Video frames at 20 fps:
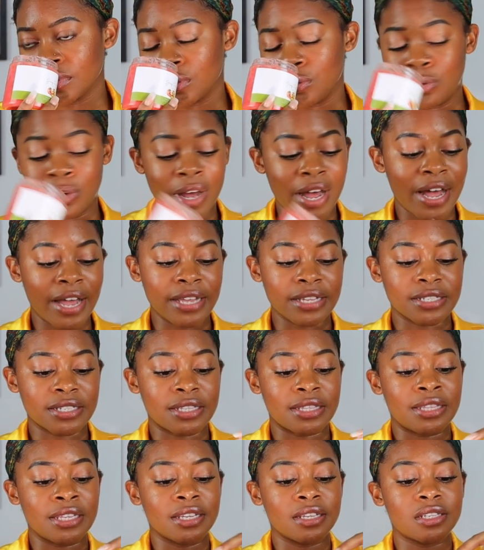You guys,
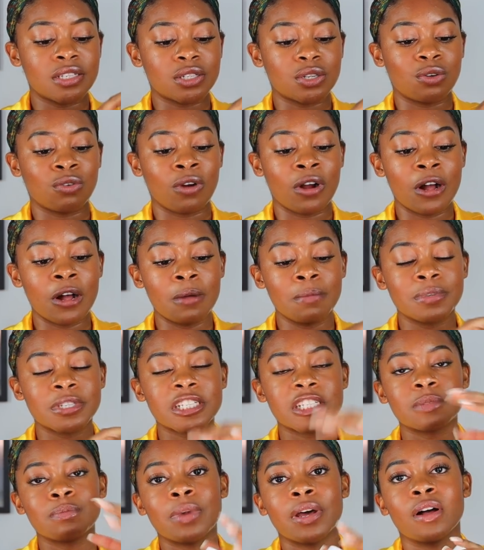this scrub
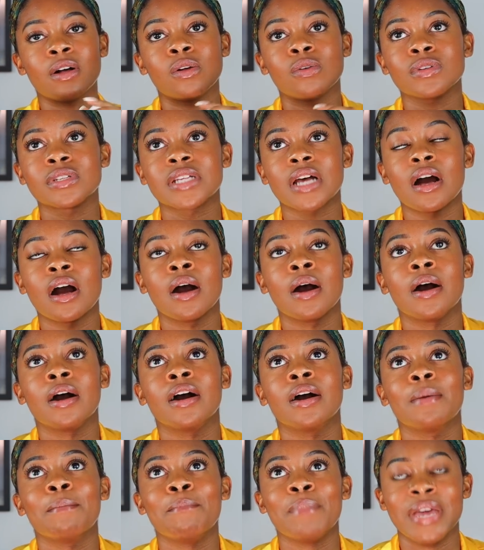smells
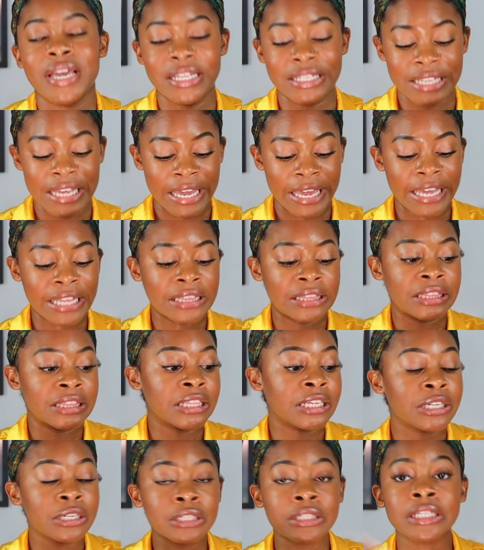amazing. It
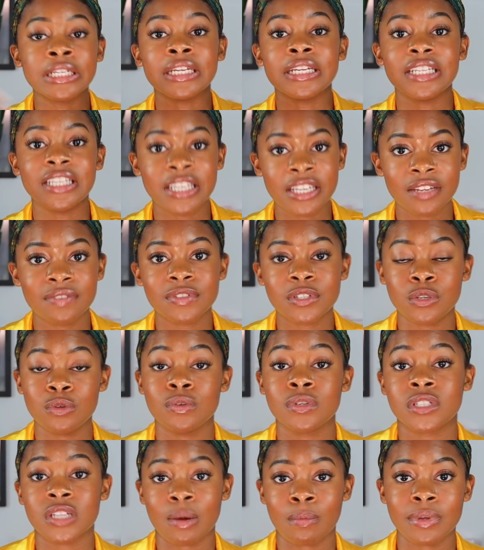literally gives you
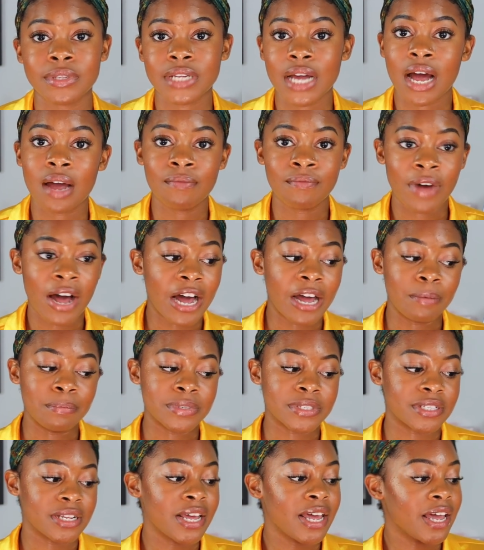summertime
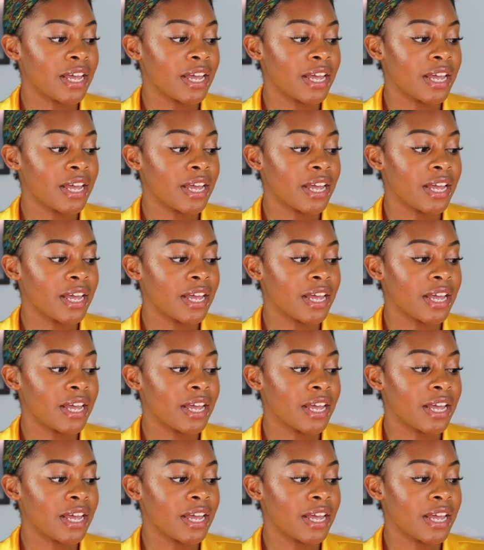vibes.